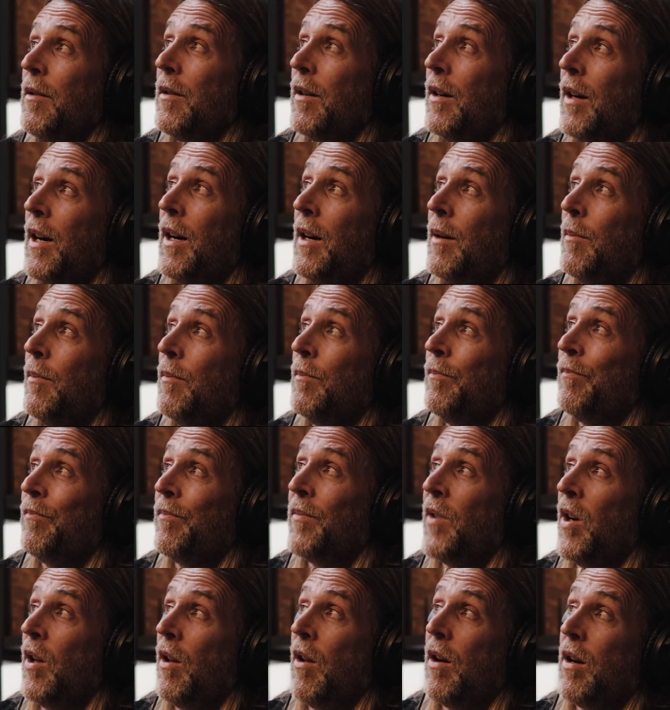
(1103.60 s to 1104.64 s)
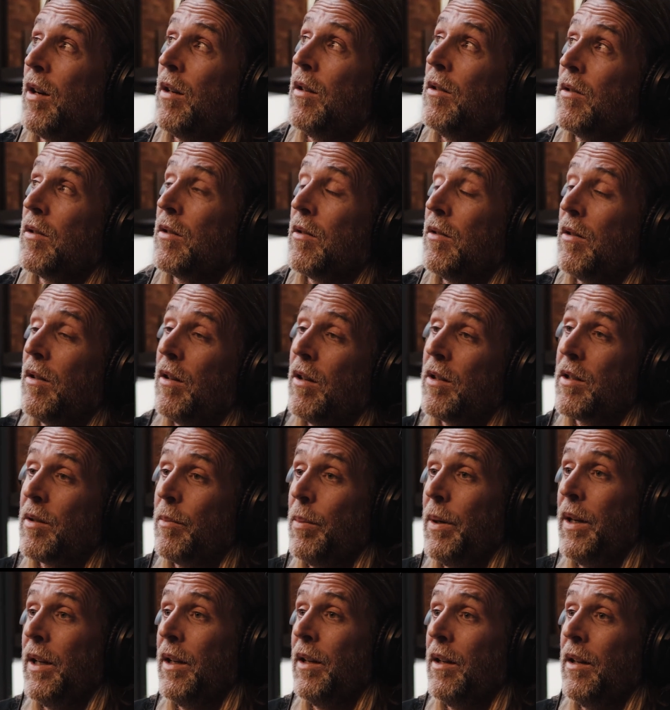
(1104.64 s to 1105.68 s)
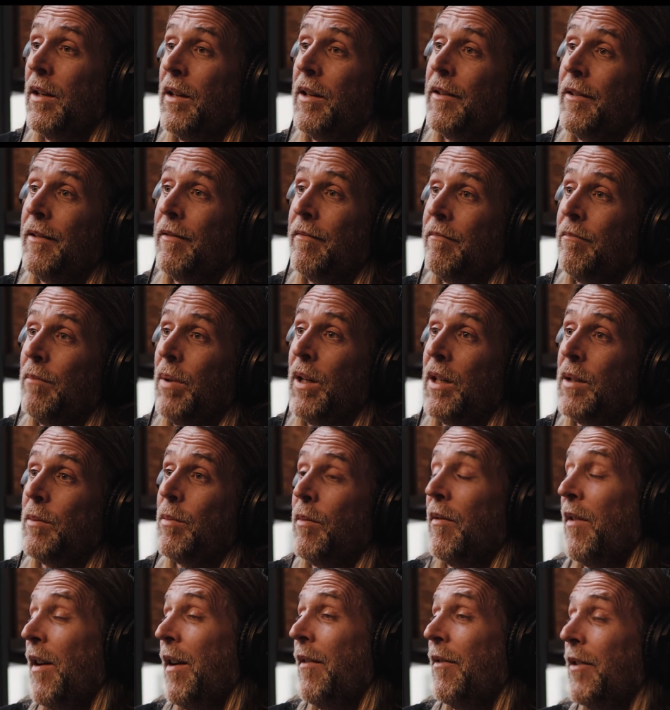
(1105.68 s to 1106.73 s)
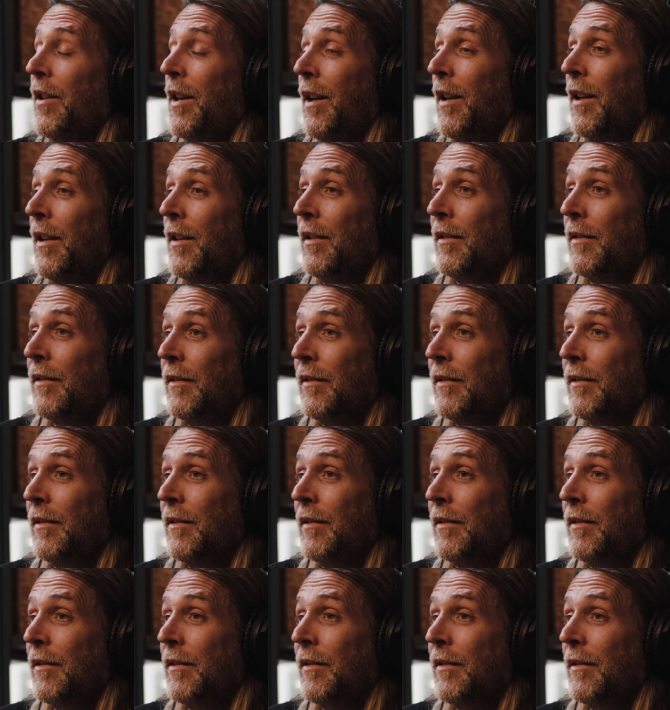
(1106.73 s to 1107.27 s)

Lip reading: I like it because it's got lots of pink in it, and pink's my favourite colour.